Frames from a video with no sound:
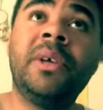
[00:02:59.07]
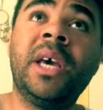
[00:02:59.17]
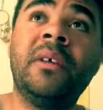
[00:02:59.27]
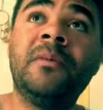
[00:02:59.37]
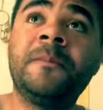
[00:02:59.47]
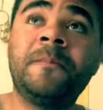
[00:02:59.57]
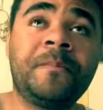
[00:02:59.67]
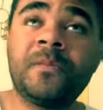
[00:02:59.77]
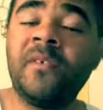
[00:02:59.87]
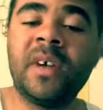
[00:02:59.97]
But yet,
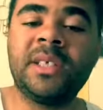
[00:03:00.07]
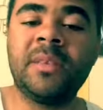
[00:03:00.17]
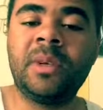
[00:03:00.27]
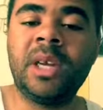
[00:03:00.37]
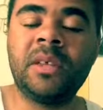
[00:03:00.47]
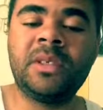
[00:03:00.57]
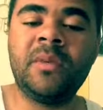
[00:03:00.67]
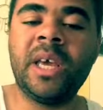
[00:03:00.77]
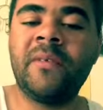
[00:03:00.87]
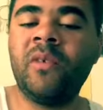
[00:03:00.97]
we found something else, and we have,